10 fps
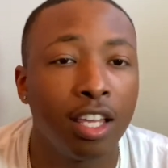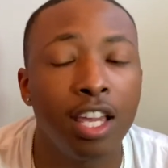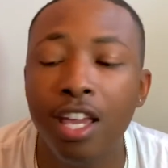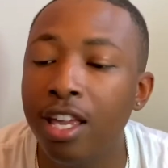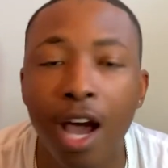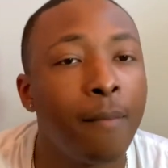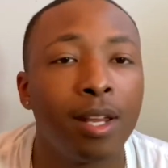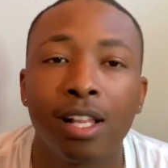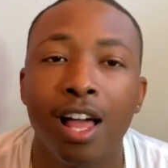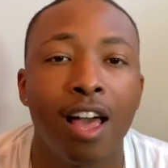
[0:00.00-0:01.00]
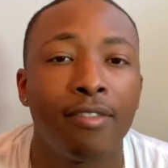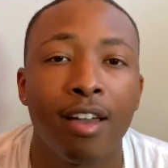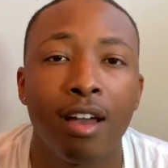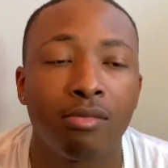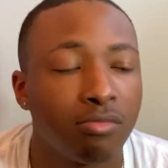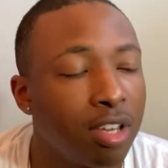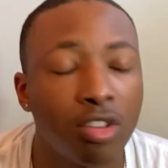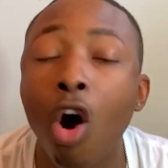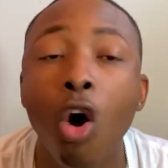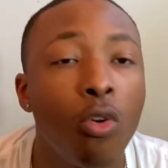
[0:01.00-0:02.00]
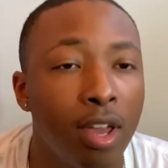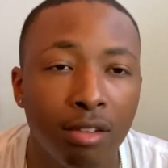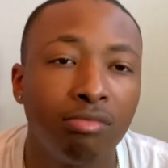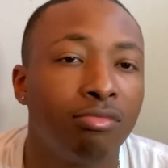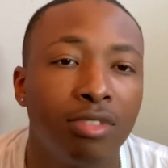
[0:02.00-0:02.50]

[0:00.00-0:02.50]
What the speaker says: You ain't coming to class, fam. It's over with.